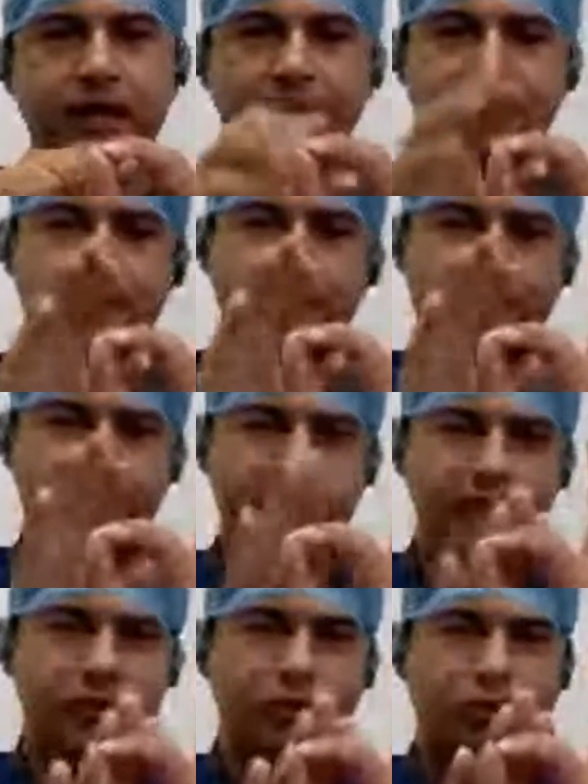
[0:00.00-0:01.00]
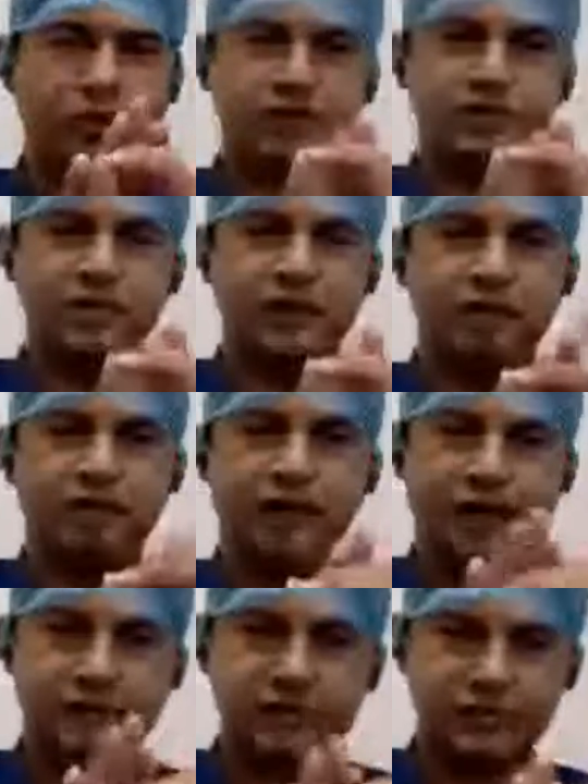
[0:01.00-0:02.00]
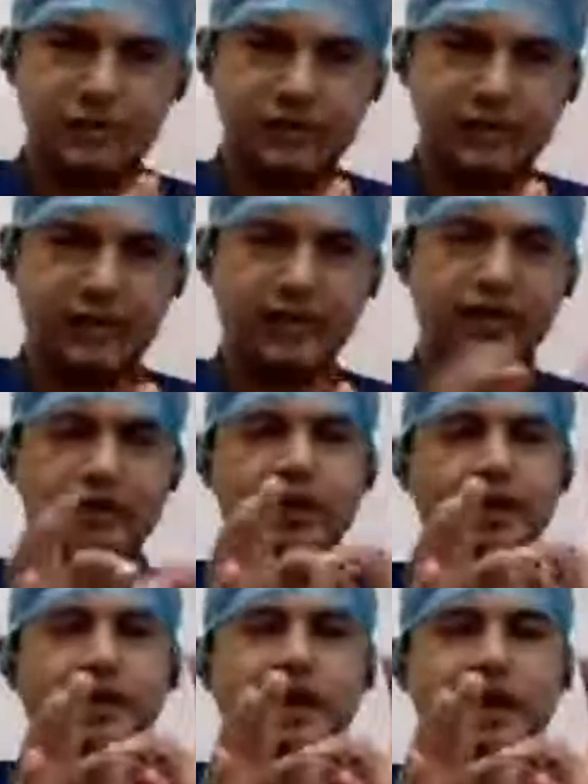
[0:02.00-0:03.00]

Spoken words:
And while the original valve is still there,